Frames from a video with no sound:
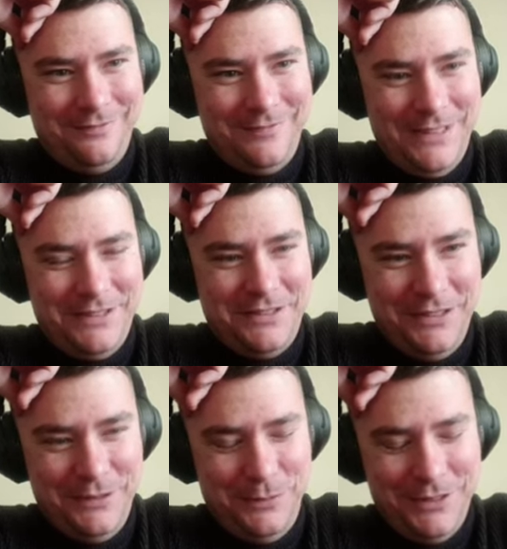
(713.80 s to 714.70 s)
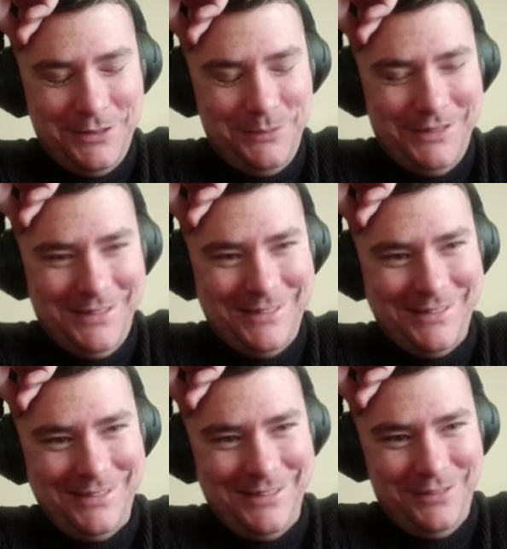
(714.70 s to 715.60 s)
They still wants mythics
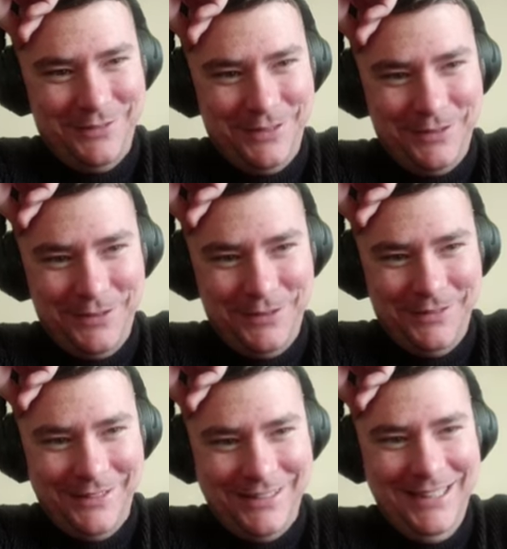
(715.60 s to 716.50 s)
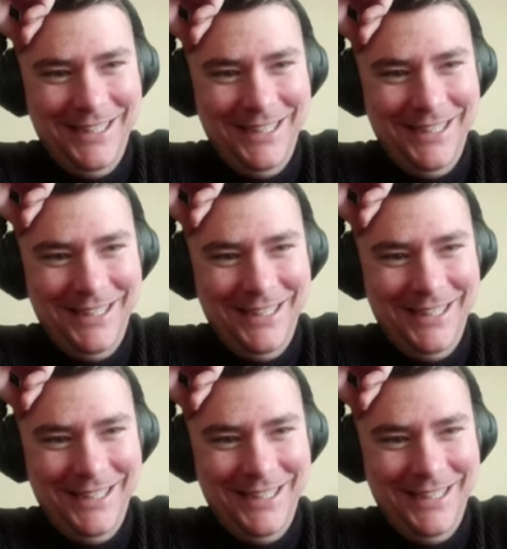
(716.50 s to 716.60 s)
after all that.